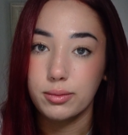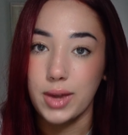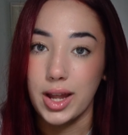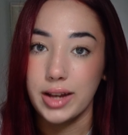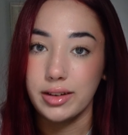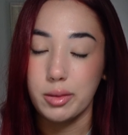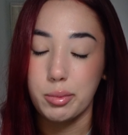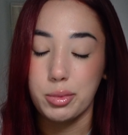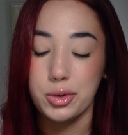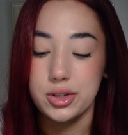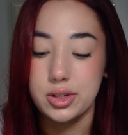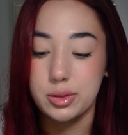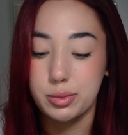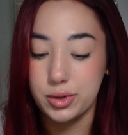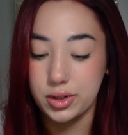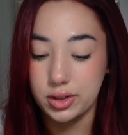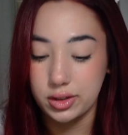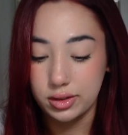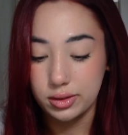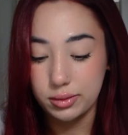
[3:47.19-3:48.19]

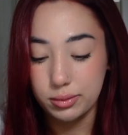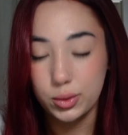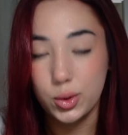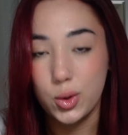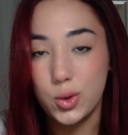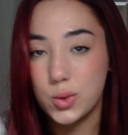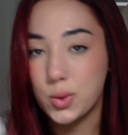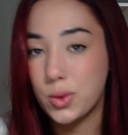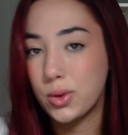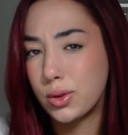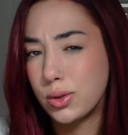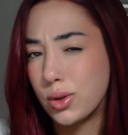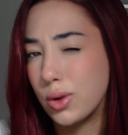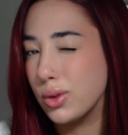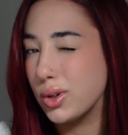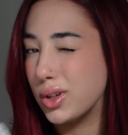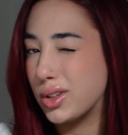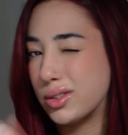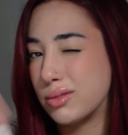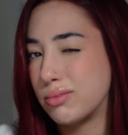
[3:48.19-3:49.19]
antiperspirant, it goes with the
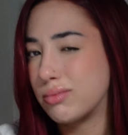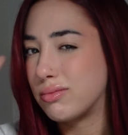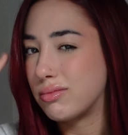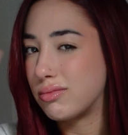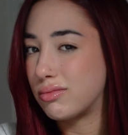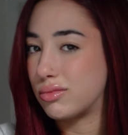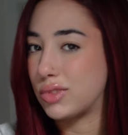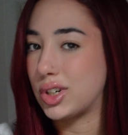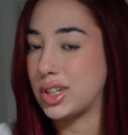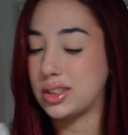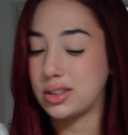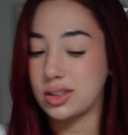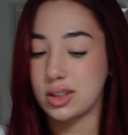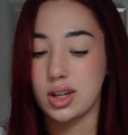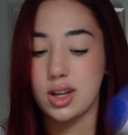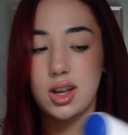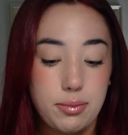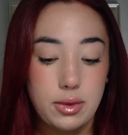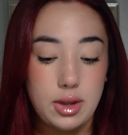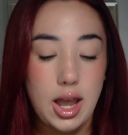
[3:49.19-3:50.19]
roll on, right?
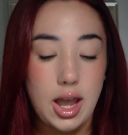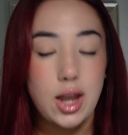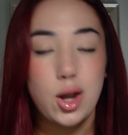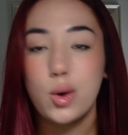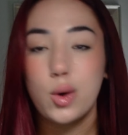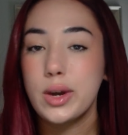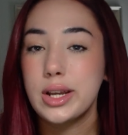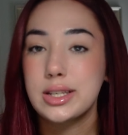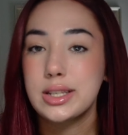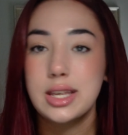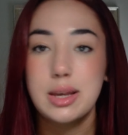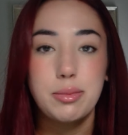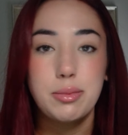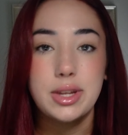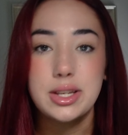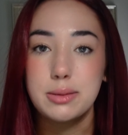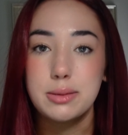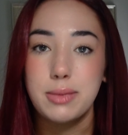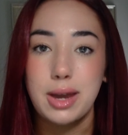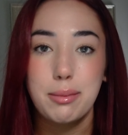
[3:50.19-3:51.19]
I always keep
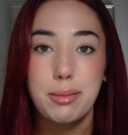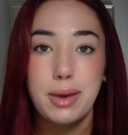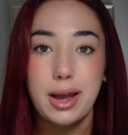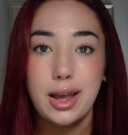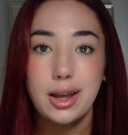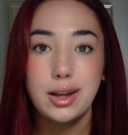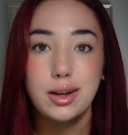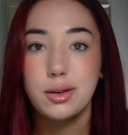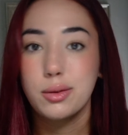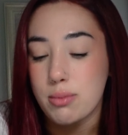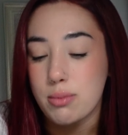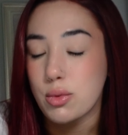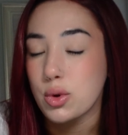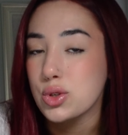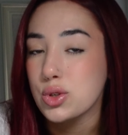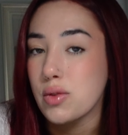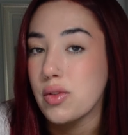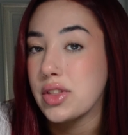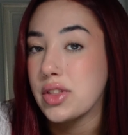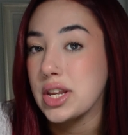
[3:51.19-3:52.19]
these in my bag.
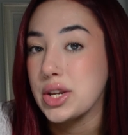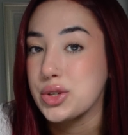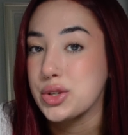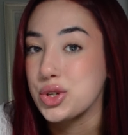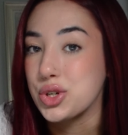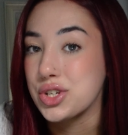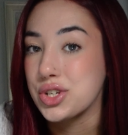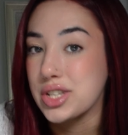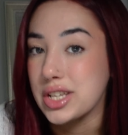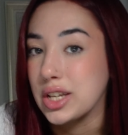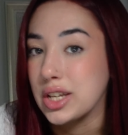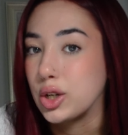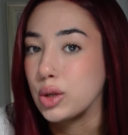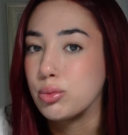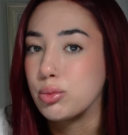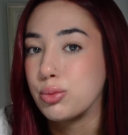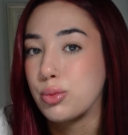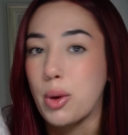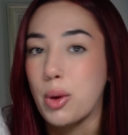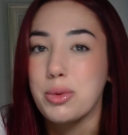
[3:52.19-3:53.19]
Most of the things you're seeing, you're
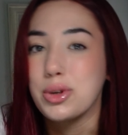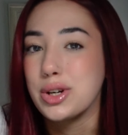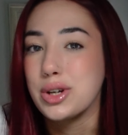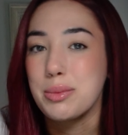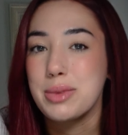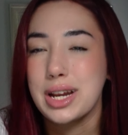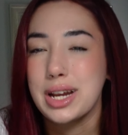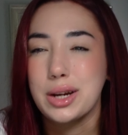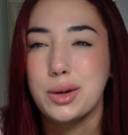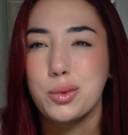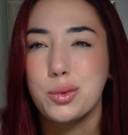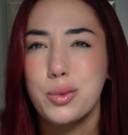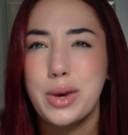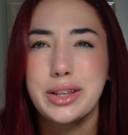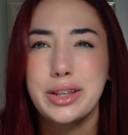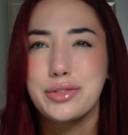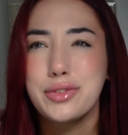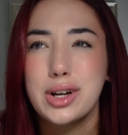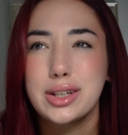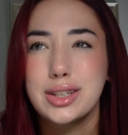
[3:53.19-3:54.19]
probably gonna be like,
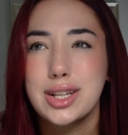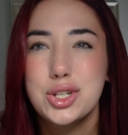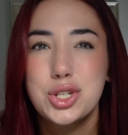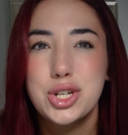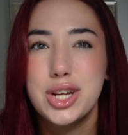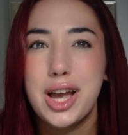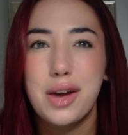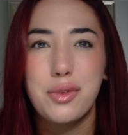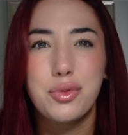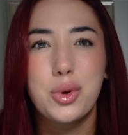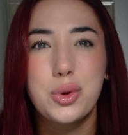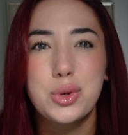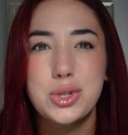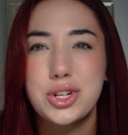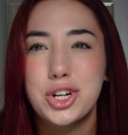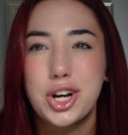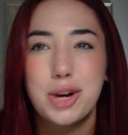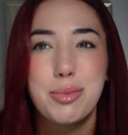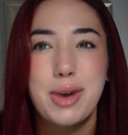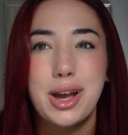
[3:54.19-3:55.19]
why the fuck does she have those
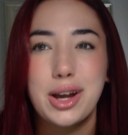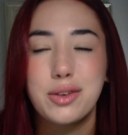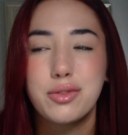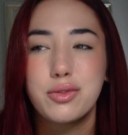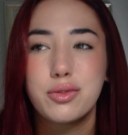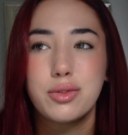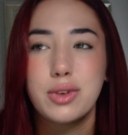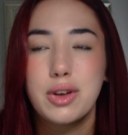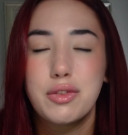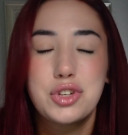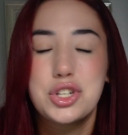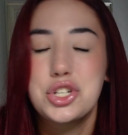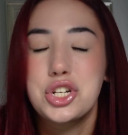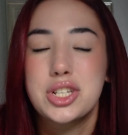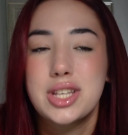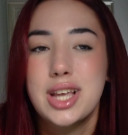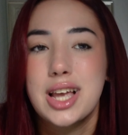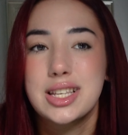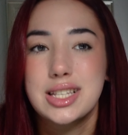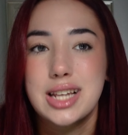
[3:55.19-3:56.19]
in her bag if she
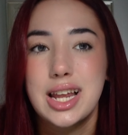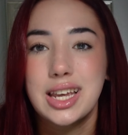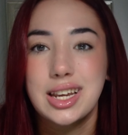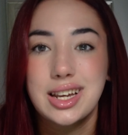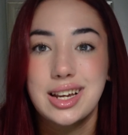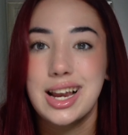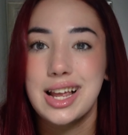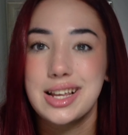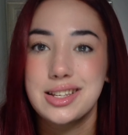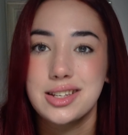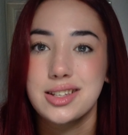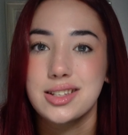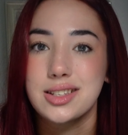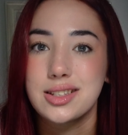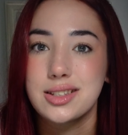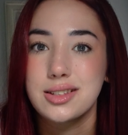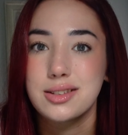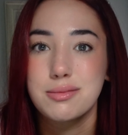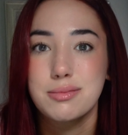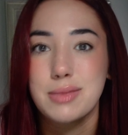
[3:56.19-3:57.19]
just has like
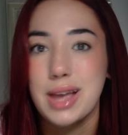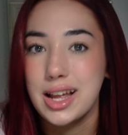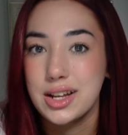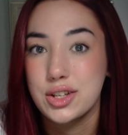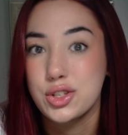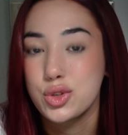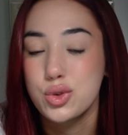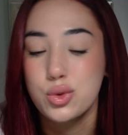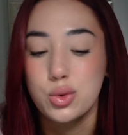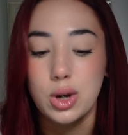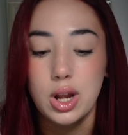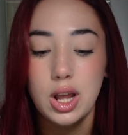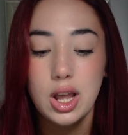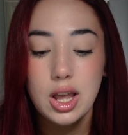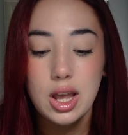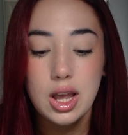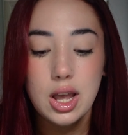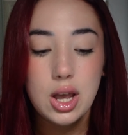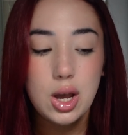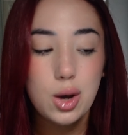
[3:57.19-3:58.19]
classes at school?
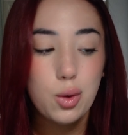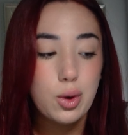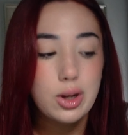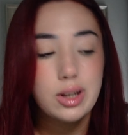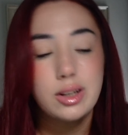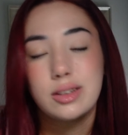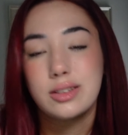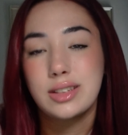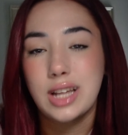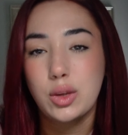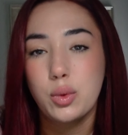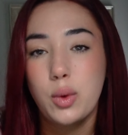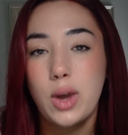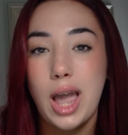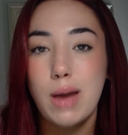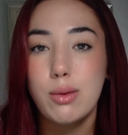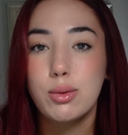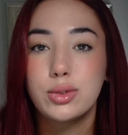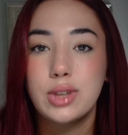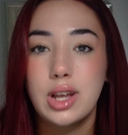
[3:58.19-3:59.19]
Well, that way
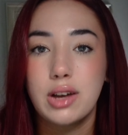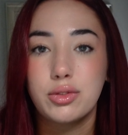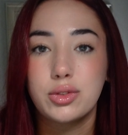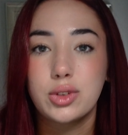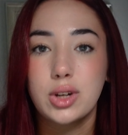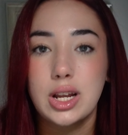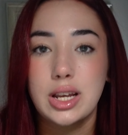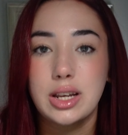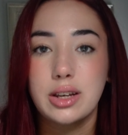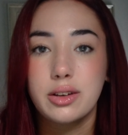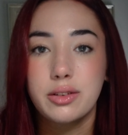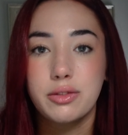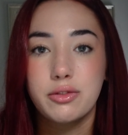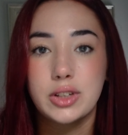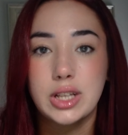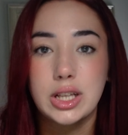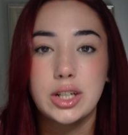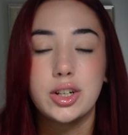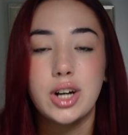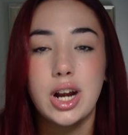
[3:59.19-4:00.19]
I won't have to like fiddle